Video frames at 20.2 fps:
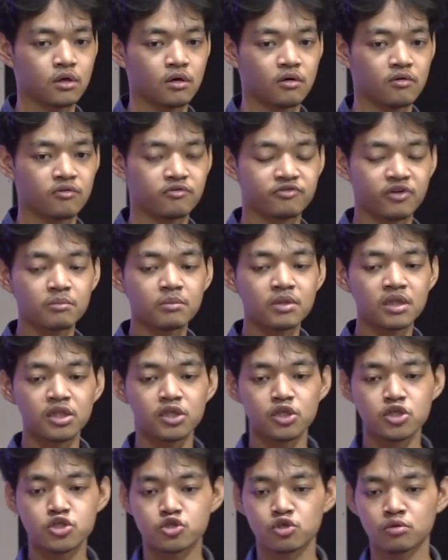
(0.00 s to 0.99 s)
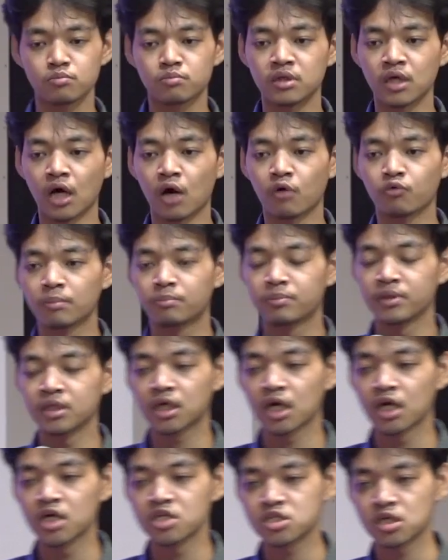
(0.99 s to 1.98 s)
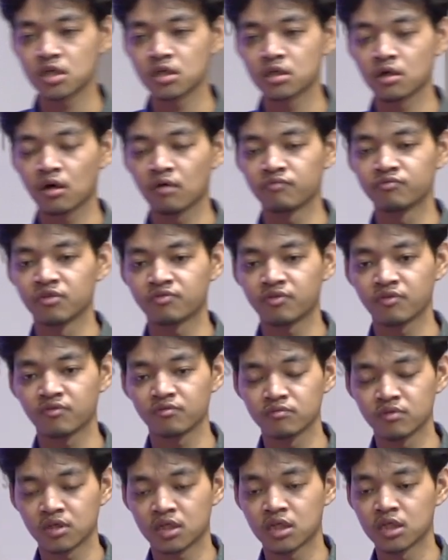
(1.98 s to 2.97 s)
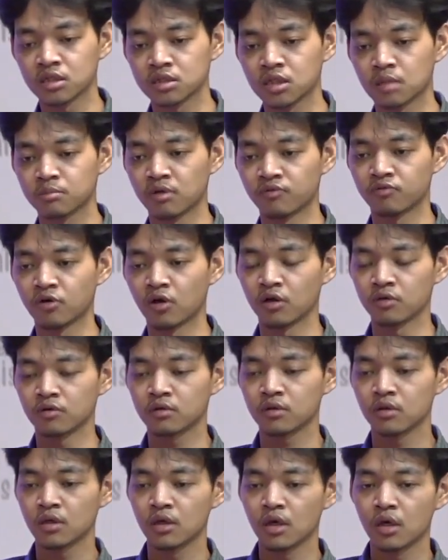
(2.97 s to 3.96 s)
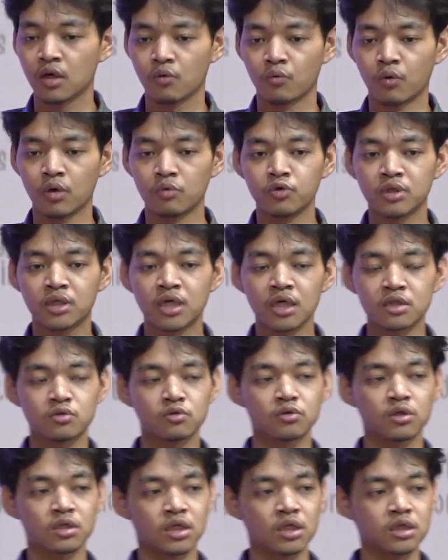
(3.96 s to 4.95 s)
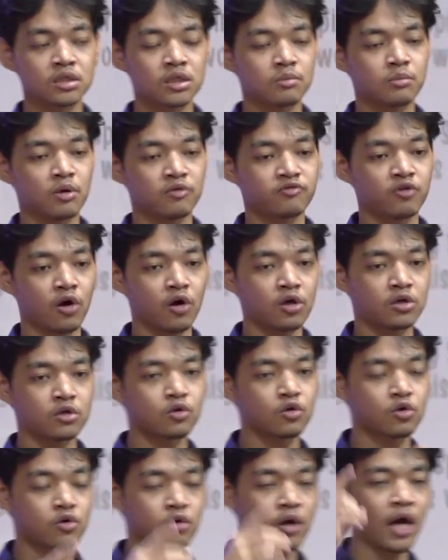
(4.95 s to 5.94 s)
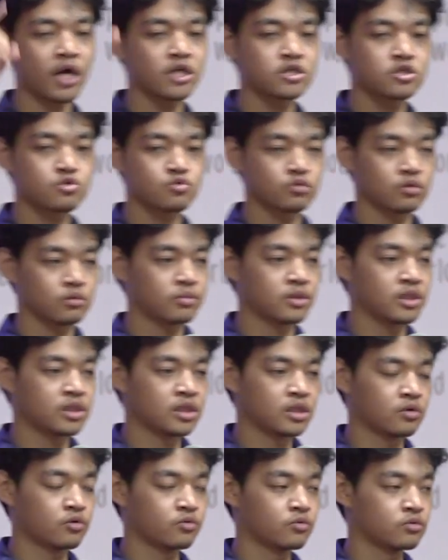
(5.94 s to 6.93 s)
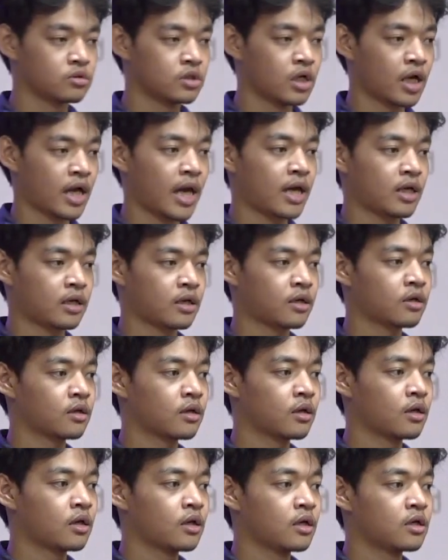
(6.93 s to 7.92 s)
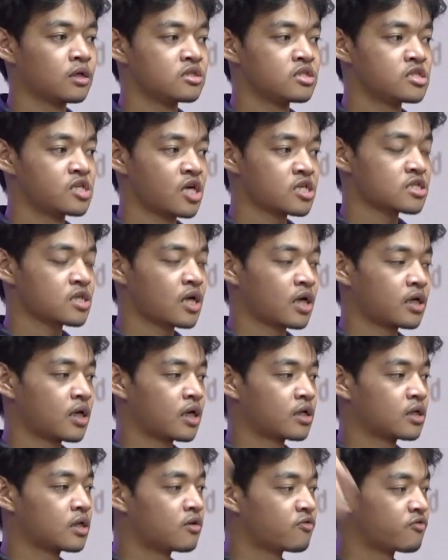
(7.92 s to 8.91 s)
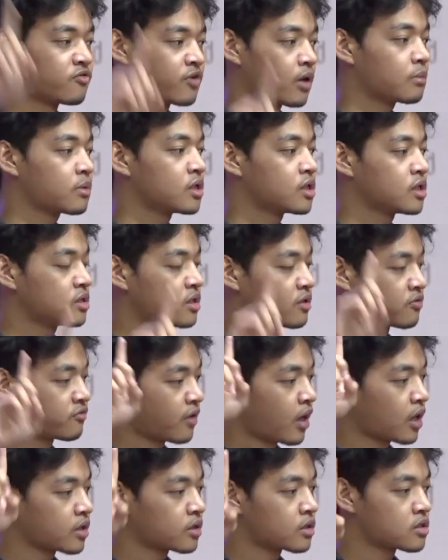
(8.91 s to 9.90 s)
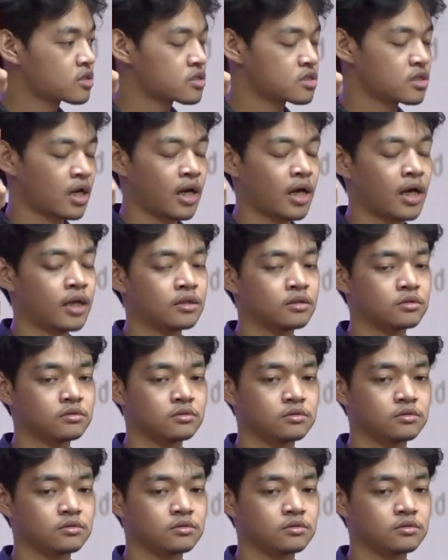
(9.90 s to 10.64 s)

Family should be a replication of the kingdom of God. When we get to the kingdom of God, Christ will be the head. Just like that, in family, the Father is the head.